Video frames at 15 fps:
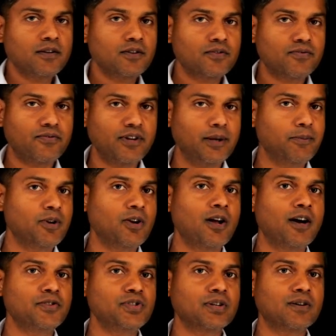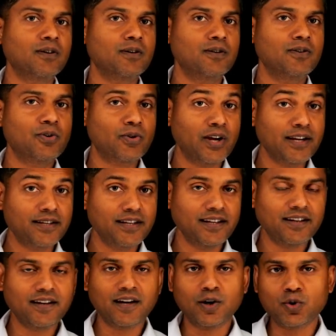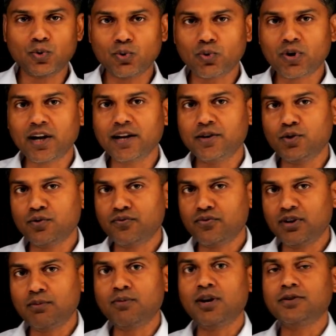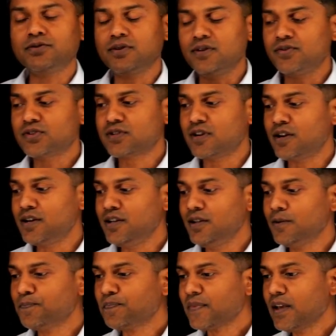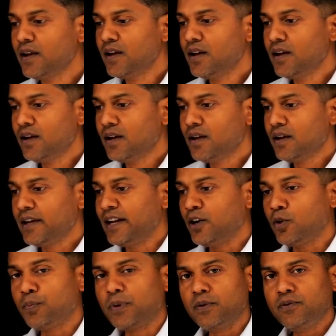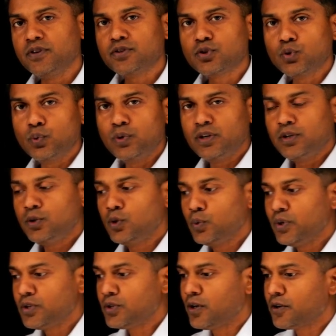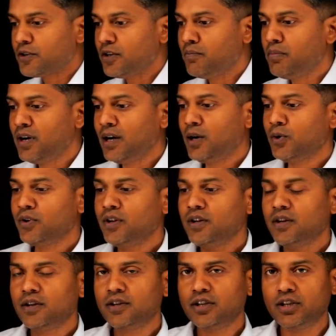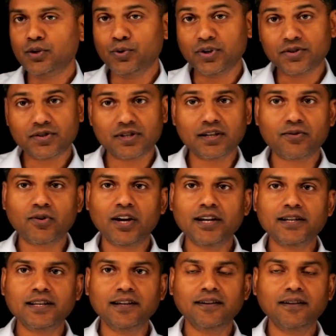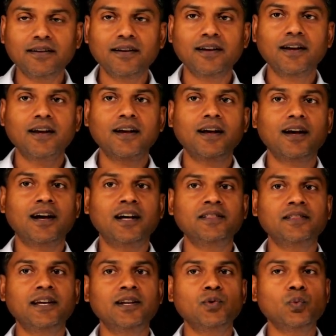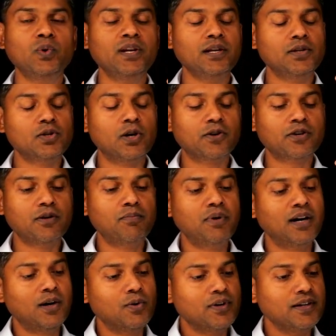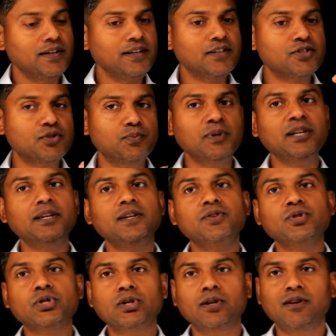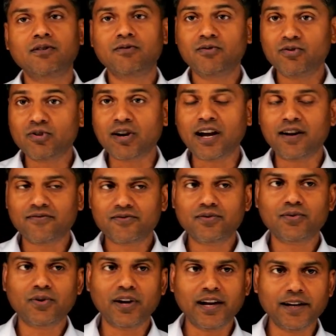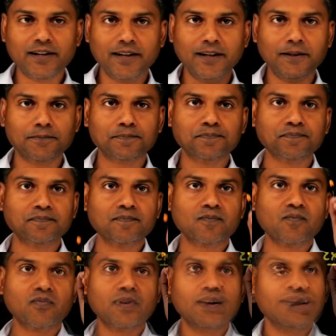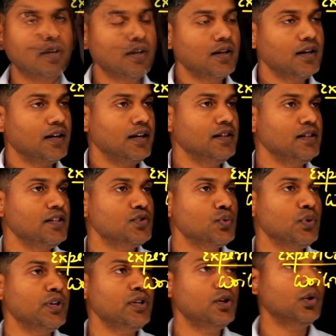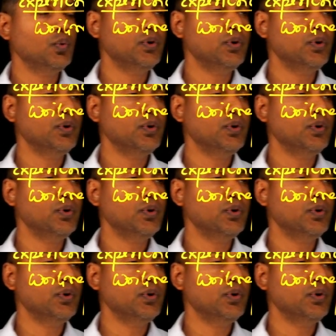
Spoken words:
phenomenological writing, how to write your phenomenological study. In our previous two videos, we talked about heuristic writing, and then we talked about experiential draft writing. In this video, we